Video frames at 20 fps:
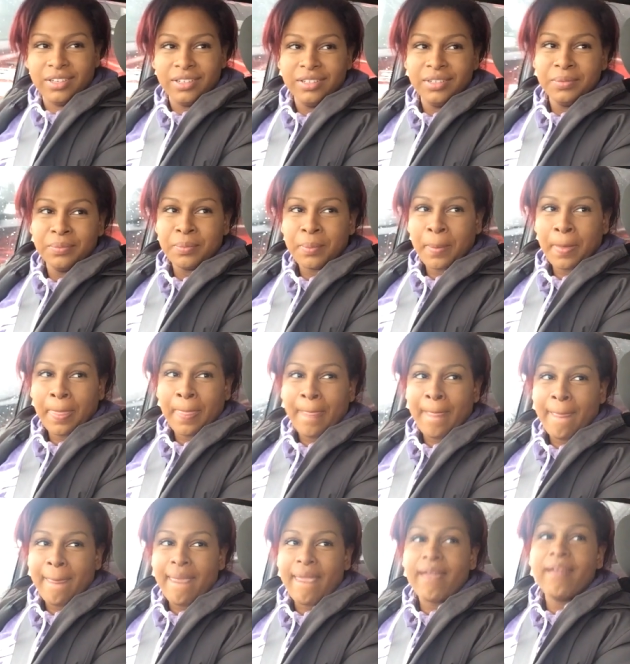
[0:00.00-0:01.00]
that oh, they just
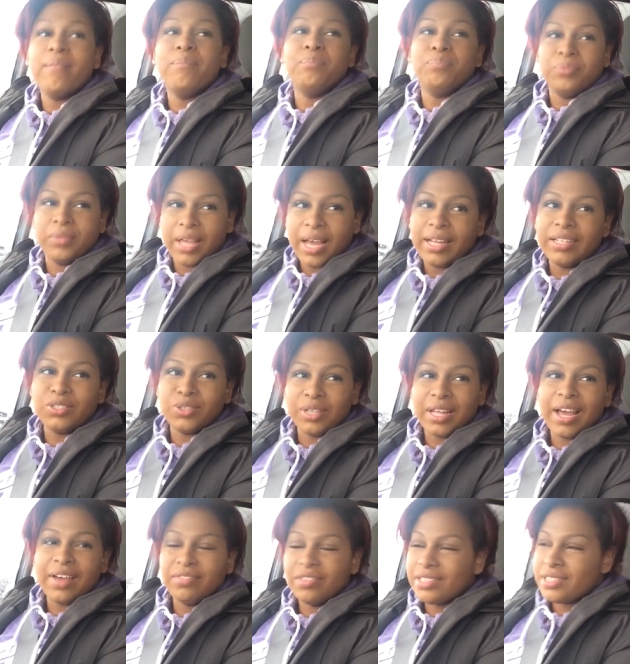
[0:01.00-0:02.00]
have the sign. Yeah, so
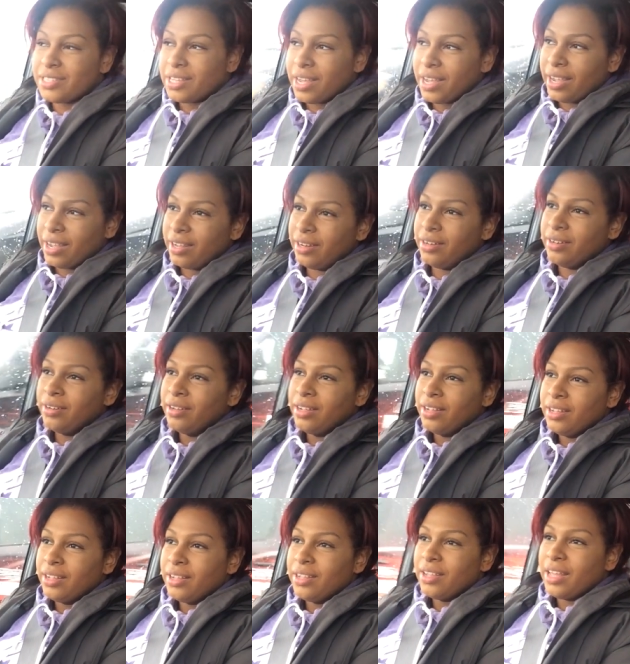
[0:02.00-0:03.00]
they have the sign. That is
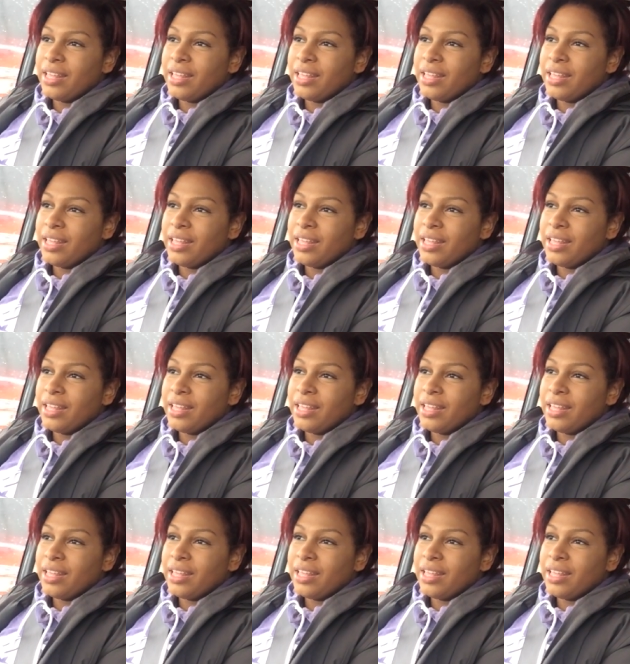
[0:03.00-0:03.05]
dead.